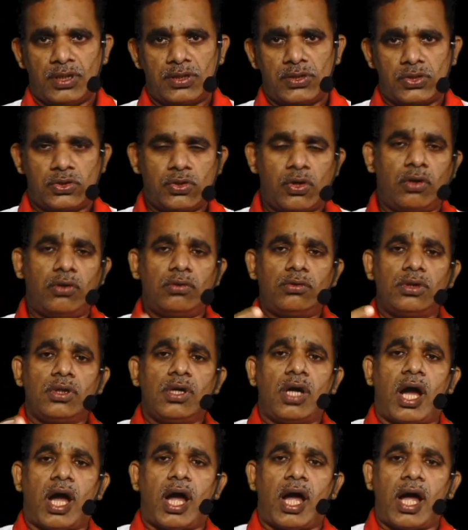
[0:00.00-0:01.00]
So
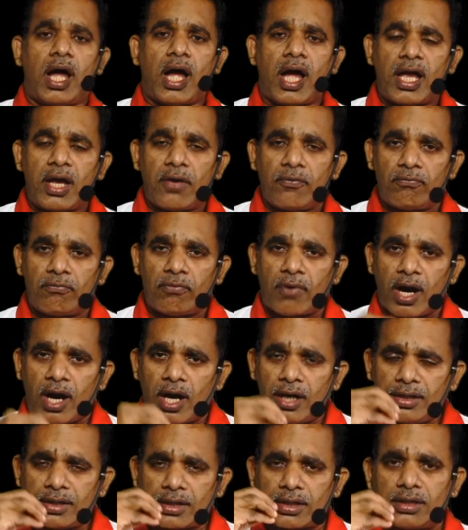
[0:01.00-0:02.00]

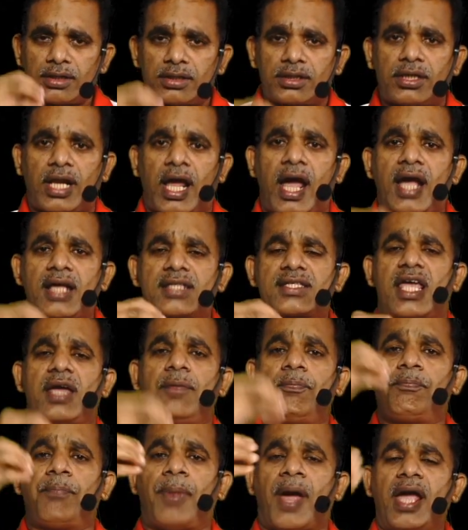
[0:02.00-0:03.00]
what tax I
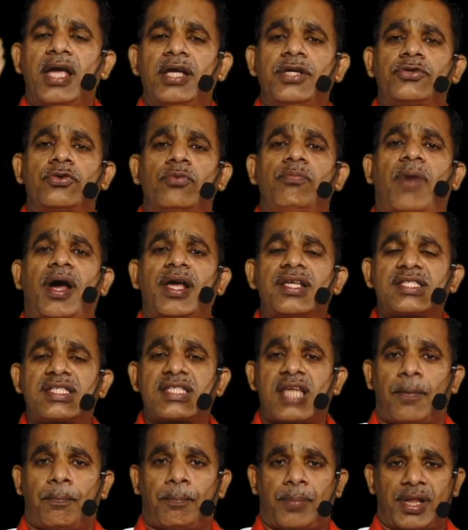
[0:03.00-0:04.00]
am paying to my
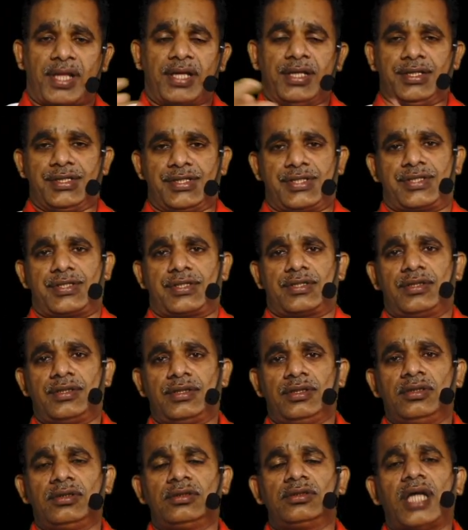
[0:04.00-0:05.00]
suppliers,
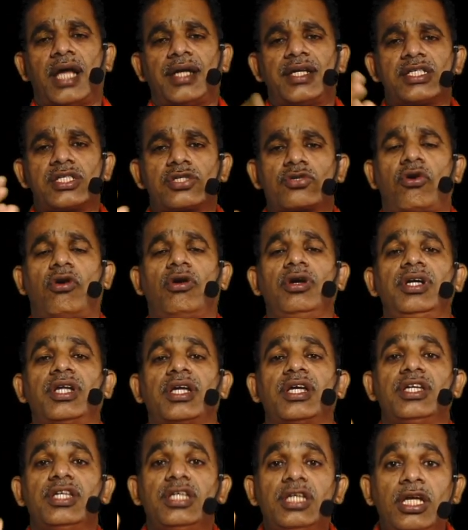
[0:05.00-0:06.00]
that is
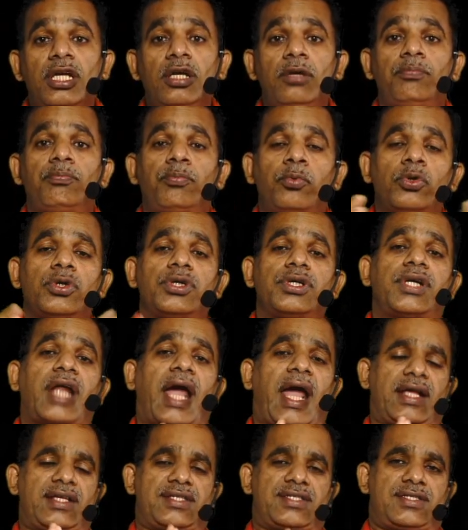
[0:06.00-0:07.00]
called input
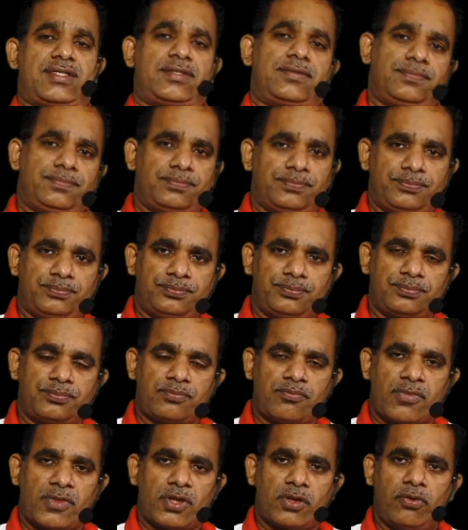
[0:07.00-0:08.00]
tax.
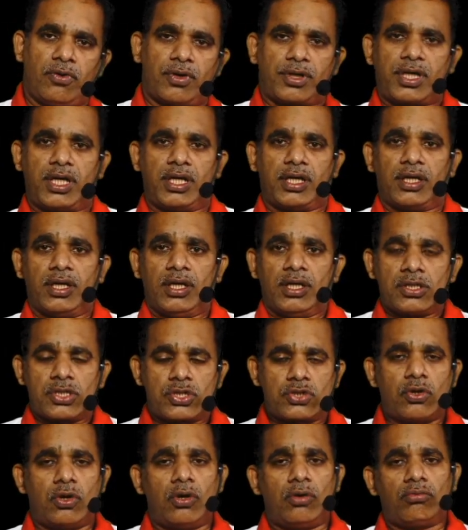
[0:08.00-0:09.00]
Okay,
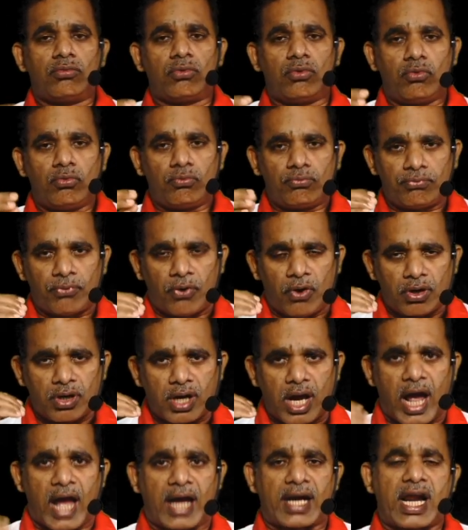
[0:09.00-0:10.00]
so
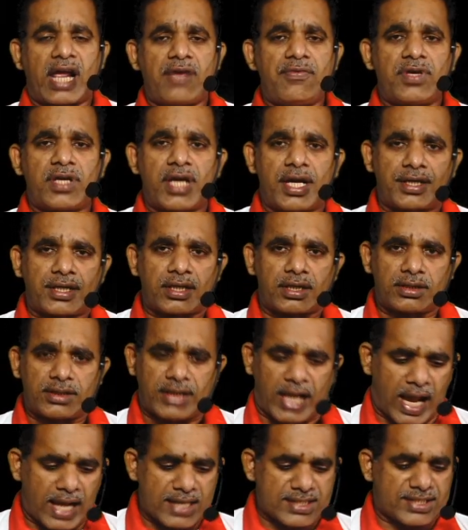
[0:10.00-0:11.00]
for arriving at
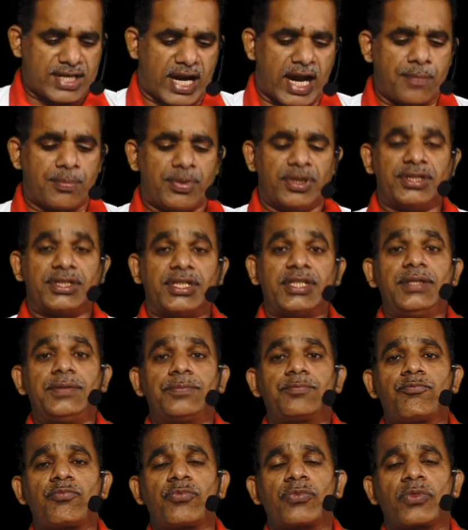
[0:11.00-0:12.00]
tax liability,